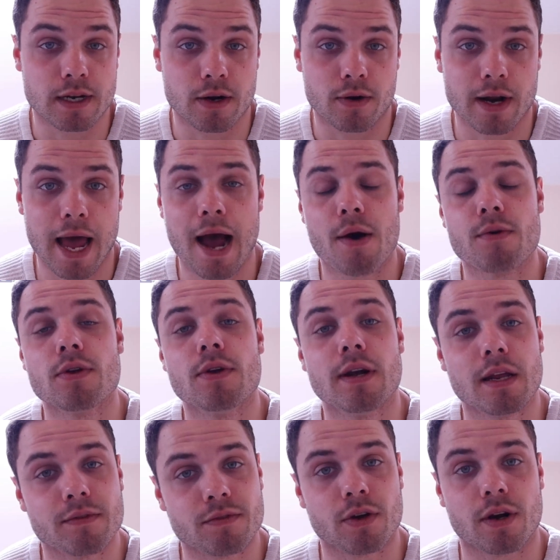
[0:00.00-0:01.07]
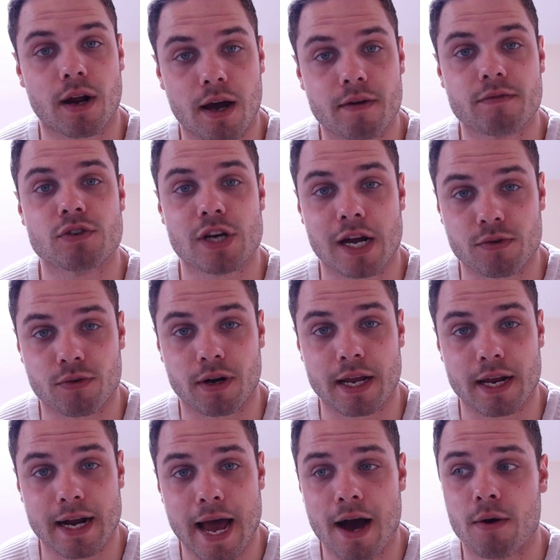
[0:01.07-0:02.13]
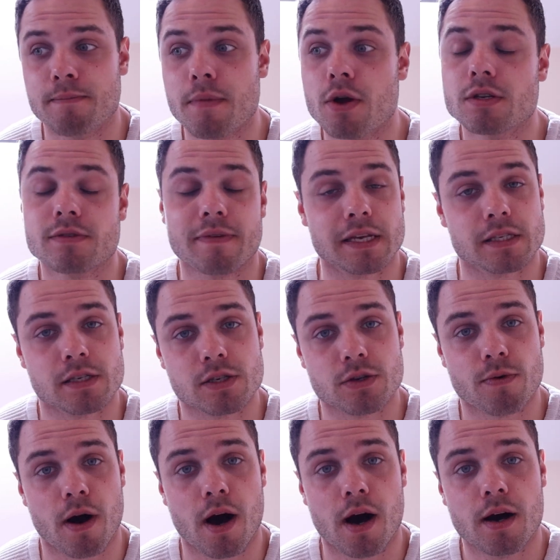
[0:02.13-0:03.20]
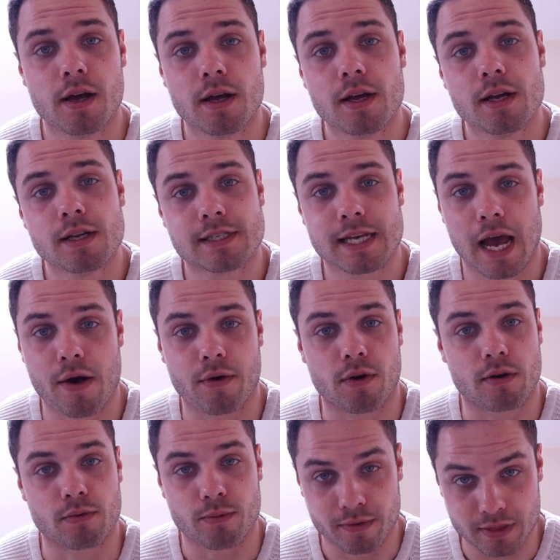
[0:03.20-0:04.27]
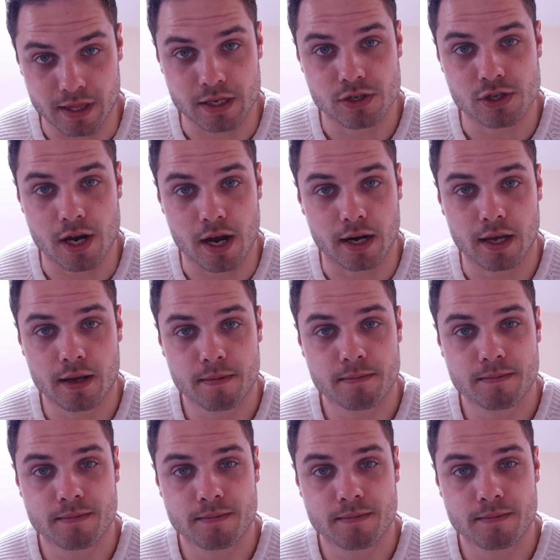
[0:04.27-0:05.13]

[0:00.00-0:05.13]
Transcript: and on how you live your life generally and how motivated you are to carry on with this journey.